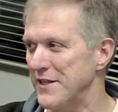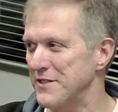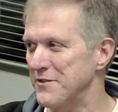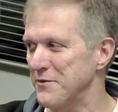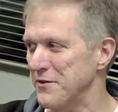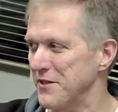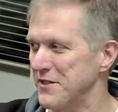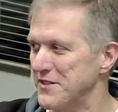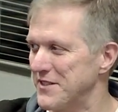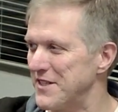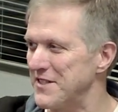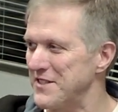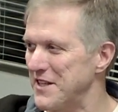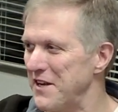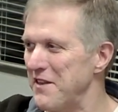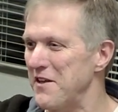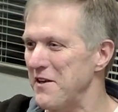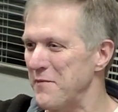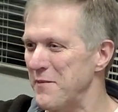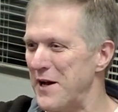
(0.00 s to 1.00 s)
is really says
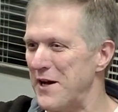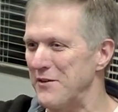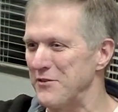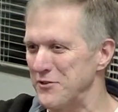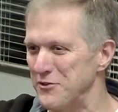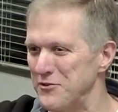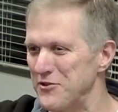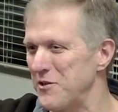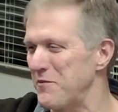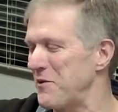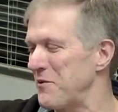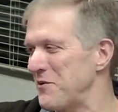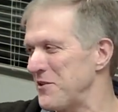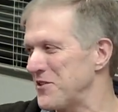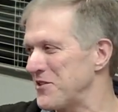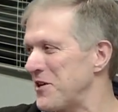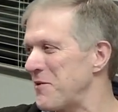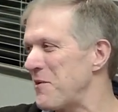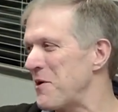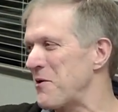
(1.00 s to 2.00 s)
anything about do something with
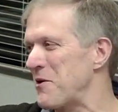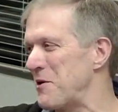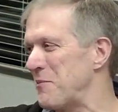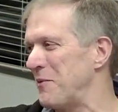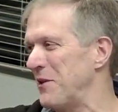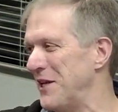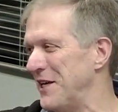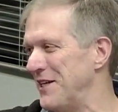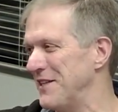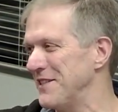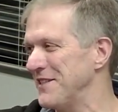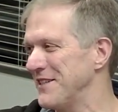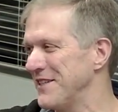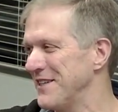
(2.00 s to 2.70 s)
a sub-area plan.